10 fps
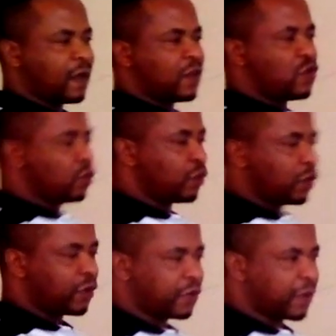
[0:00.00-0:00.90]
you will
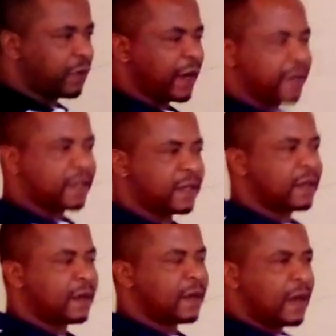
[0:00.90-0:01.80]
not regret.
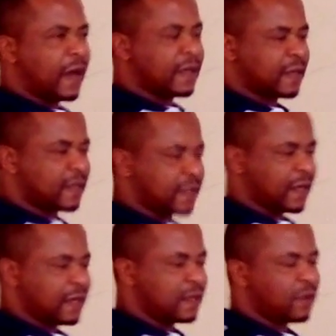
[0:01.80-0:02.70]
As I
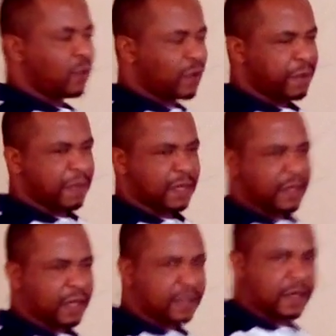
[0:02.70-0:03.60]
said, when we meet
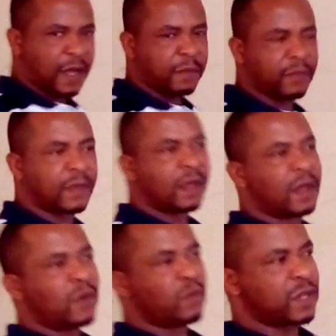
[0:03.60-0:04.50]
next time,
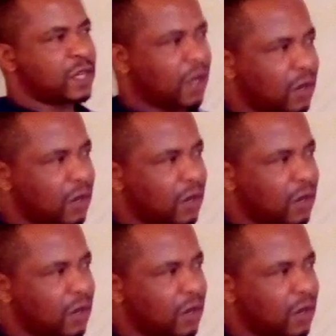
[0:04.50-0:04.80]
we shall